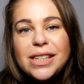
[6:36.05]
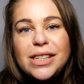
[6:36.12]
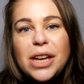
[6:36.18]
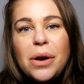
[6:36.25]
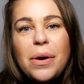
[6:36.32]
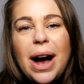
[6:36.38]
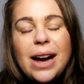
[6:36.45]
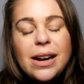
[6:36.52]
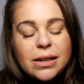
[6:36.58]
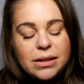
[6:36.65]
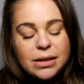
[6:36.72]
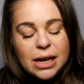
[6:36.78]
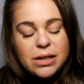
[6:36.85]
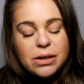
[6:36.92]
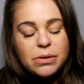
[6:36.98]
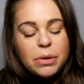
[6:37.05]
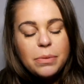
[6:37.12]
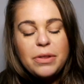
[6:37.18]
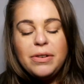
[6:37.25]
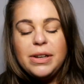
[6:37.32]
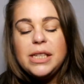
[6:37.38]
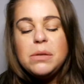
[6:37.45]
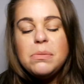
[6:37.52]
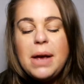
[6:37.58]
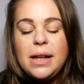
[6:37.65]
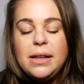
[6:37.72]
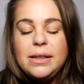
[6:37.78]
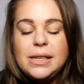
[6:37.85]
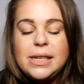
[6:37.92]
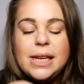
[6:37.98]
so I don't know whether it
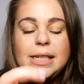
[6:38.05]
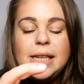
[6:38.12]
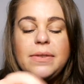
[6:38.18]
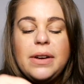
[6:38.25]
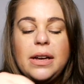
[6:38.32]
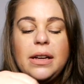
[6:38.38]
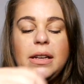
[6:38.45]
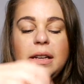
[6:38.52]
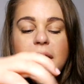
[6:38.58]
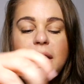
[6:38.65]
smells. Let's have a...